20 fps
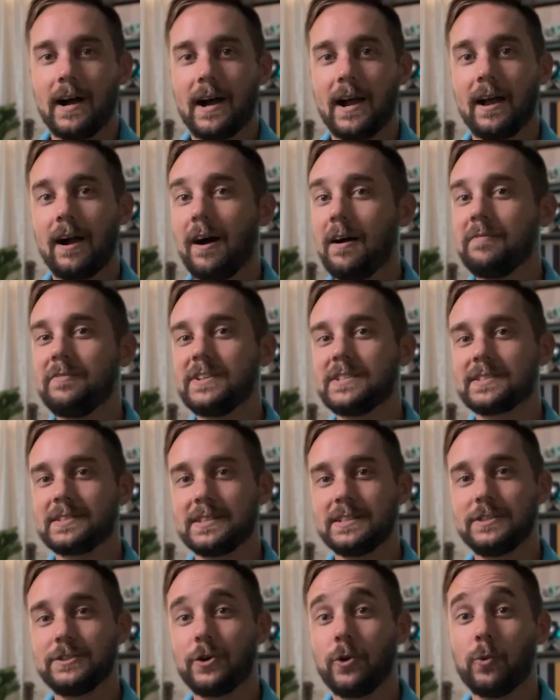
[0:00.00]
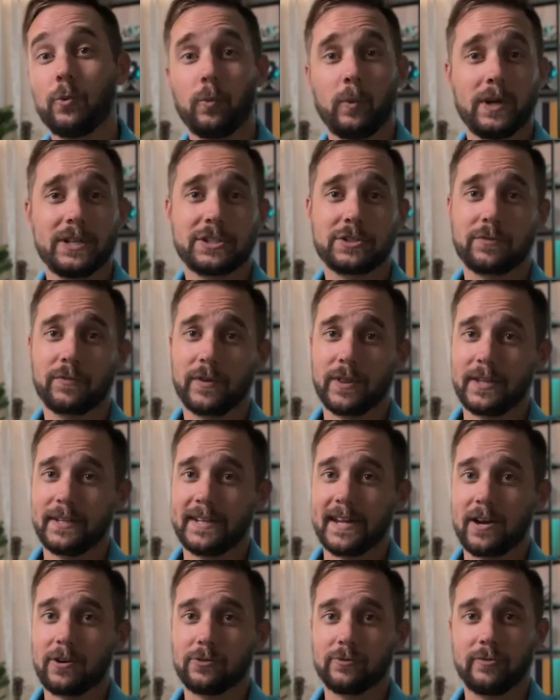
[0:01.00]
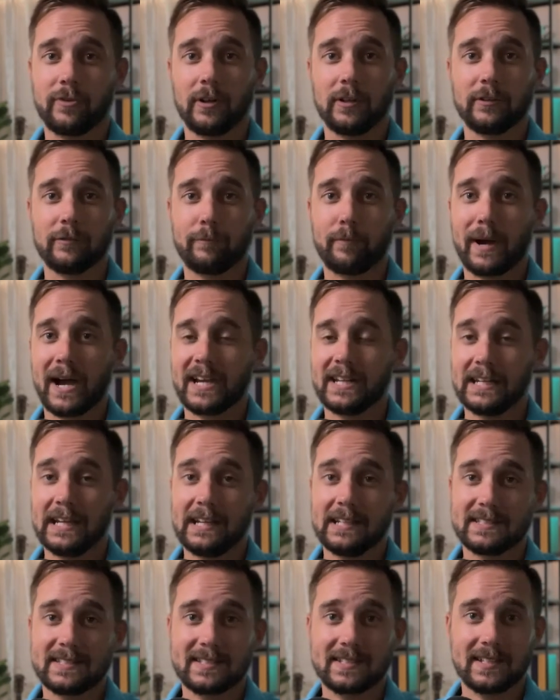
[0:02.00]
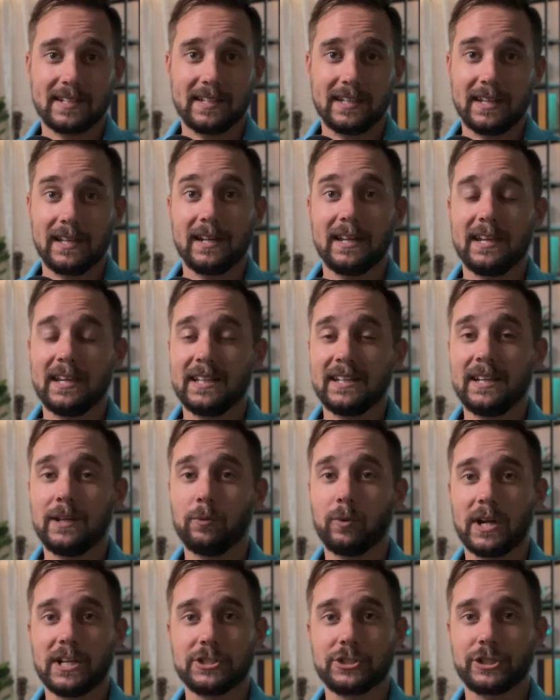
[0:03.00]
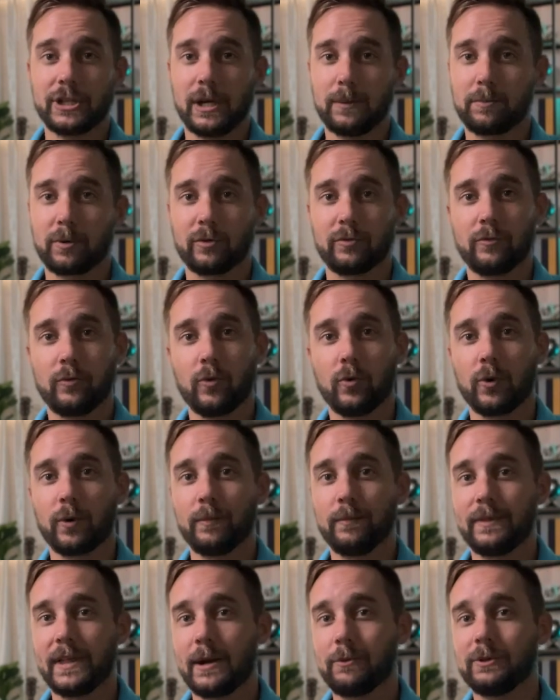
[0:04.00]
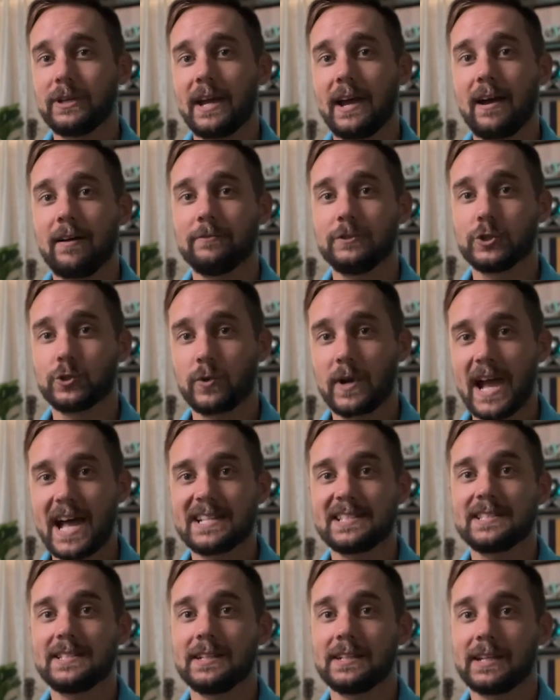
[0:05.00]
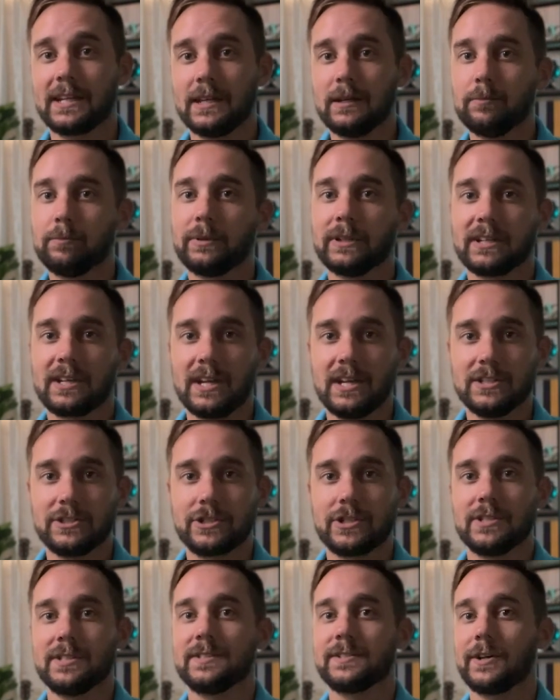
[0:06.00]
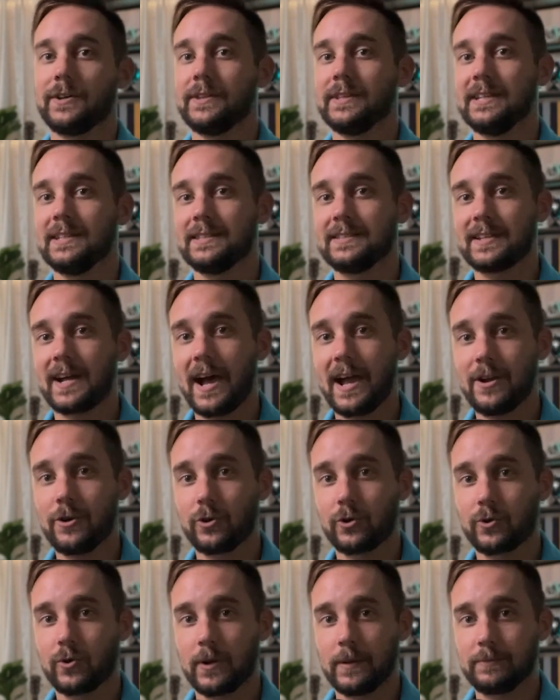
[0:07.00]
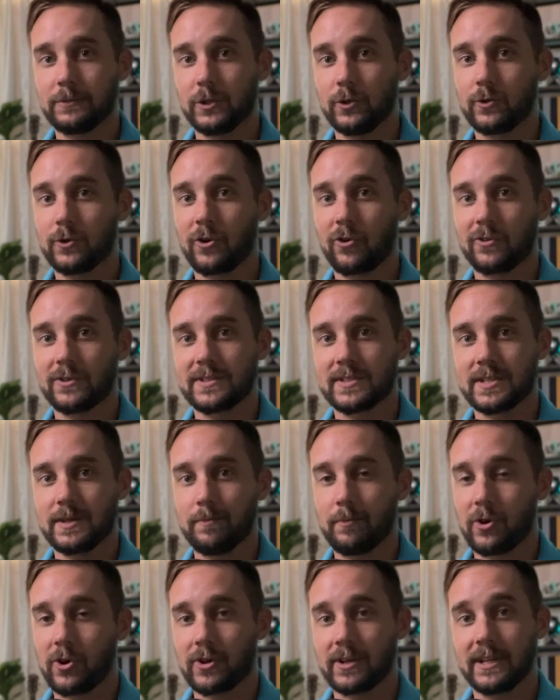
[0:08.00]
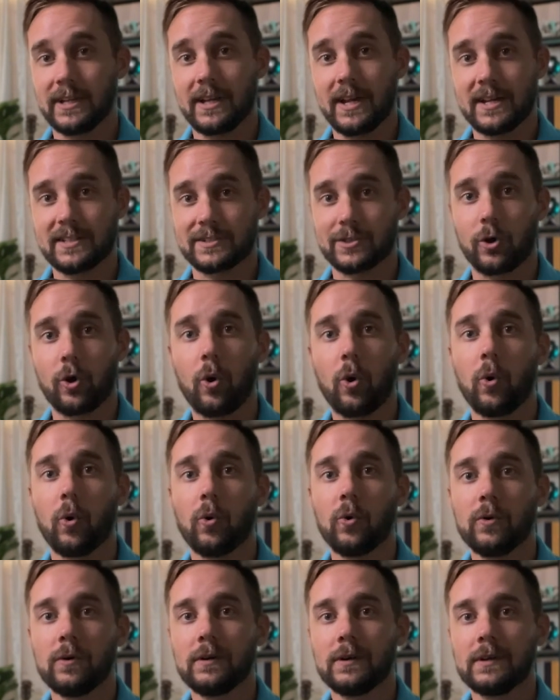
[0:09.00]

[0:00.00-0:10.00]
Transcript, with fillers: I obviously don't wish for the downfall of Binance in any way, shape, or form. That would have drastic implications on the entire cryptocurrency market as a whole.